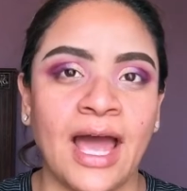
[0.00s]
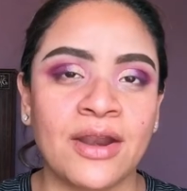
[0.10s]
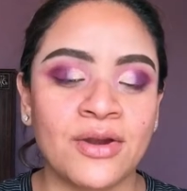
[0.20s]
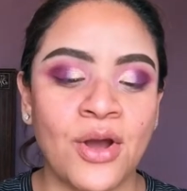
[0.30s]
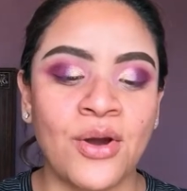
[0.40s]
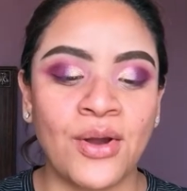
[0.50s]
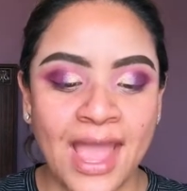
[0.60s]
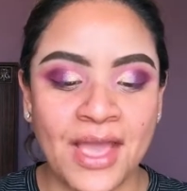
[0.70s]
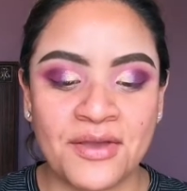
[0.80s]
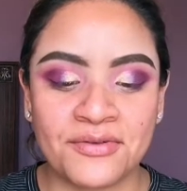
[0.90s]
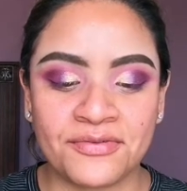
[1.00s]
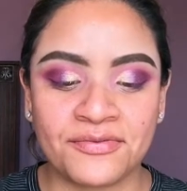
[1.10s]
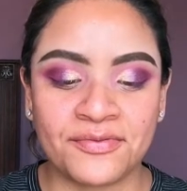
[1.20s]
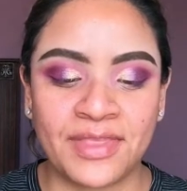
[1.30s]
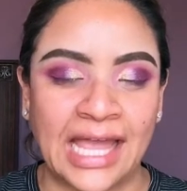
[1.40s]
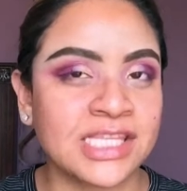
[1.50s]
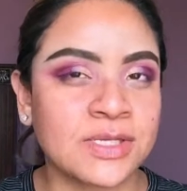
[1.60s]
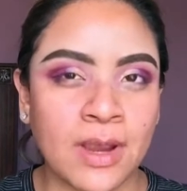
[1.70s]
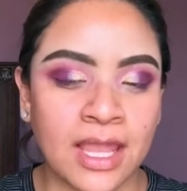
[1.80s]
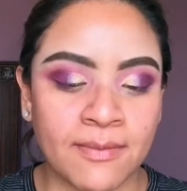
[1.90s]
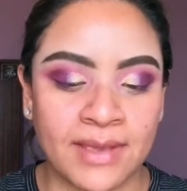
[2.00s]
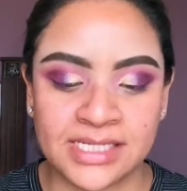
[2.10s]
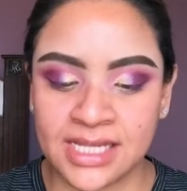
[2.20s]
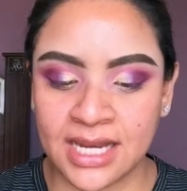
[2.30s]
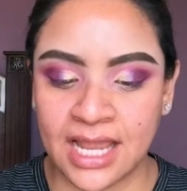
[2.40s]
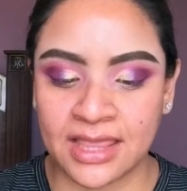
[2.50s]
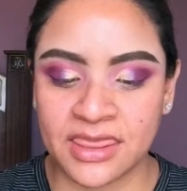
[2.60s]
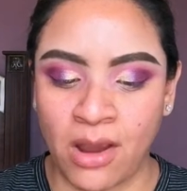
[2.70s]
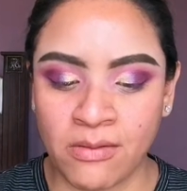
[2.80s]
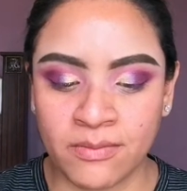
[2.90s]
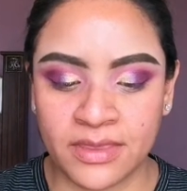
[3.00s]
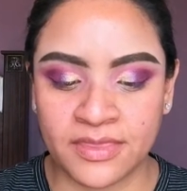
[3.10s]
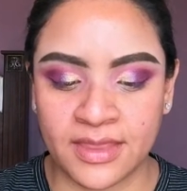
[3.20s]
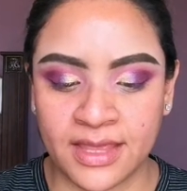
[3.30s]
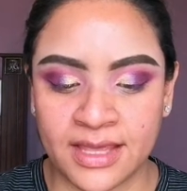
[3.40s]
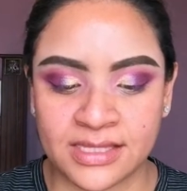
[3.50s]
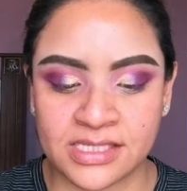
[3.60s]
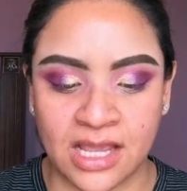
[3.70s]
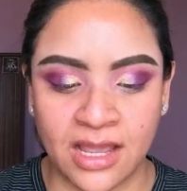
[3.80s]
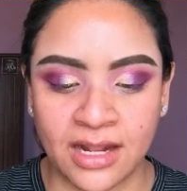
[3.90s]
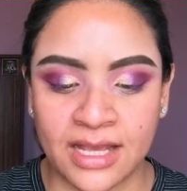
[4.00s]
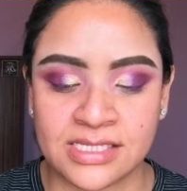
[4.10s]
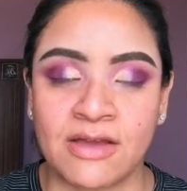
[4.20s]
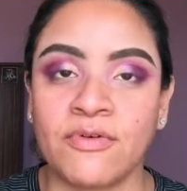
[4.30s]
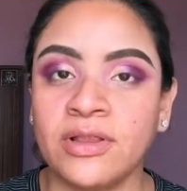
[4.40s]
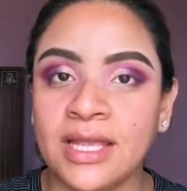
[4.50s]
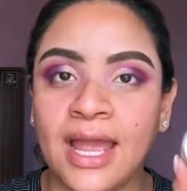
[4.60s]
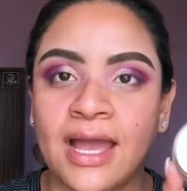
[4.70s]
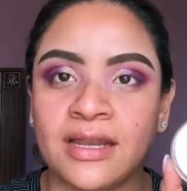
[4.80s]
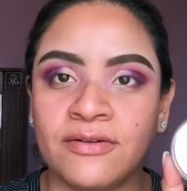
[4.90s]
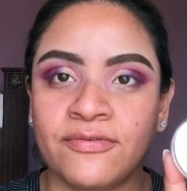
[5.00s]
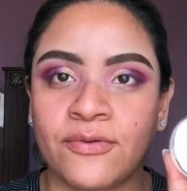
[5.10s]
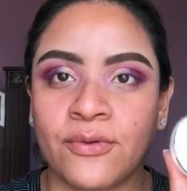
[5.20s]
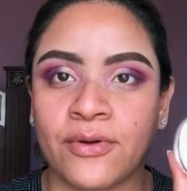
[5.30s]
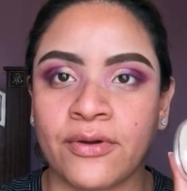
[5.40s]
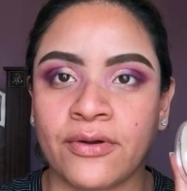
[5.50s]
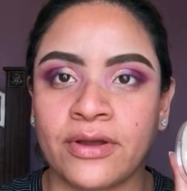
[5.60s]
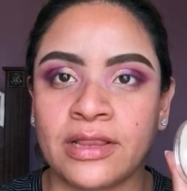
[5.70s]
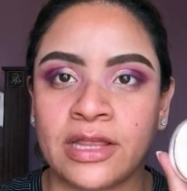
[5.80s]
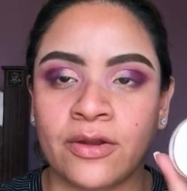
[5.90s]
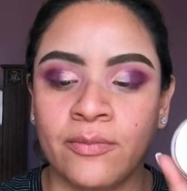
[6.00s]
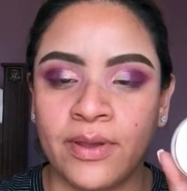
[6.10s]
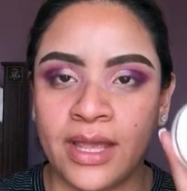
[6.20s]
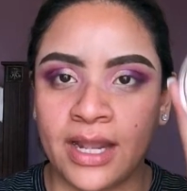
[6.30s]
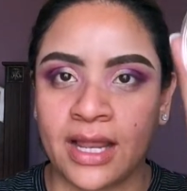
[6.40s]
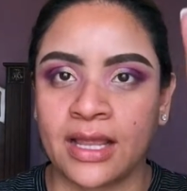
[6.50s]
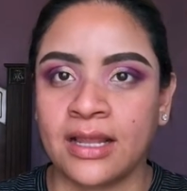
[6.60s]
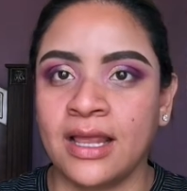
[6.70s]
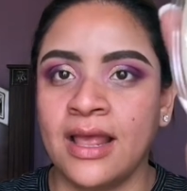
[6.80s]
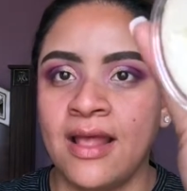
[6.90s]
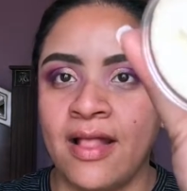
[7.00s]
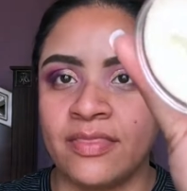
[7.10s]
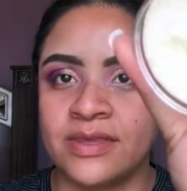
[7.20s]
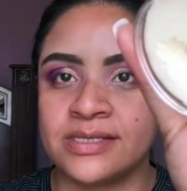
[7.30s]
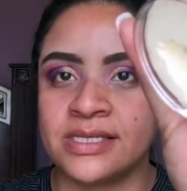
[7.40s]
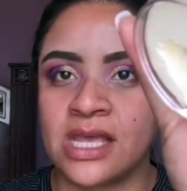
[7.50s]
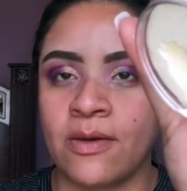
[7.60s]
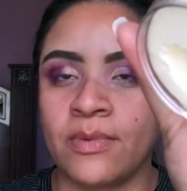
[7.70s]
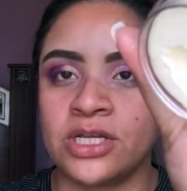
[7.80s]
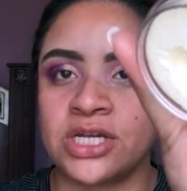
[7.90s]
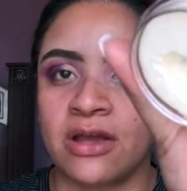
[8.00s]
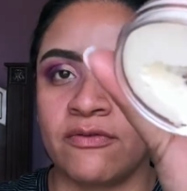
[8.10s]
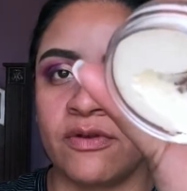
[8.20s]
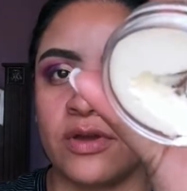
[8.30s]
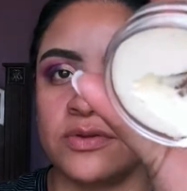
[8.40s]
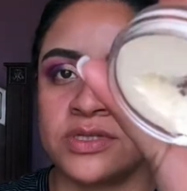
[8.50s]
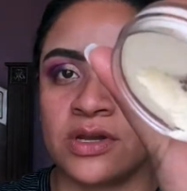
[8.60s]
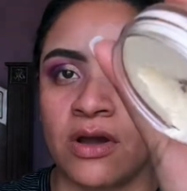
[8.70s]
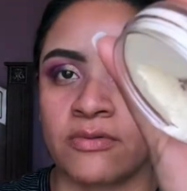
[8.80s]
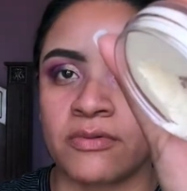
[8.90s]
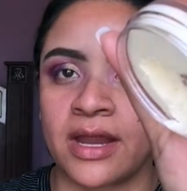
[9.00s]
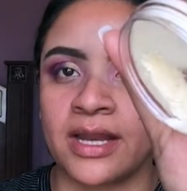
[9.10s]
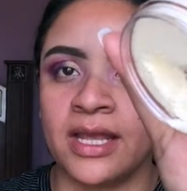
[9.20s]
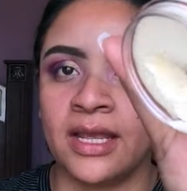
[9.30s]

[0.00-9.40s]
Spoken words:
I don't know if that's recommended. I probably think it's not because I've only had it for a little bit, and this is how much I've used already.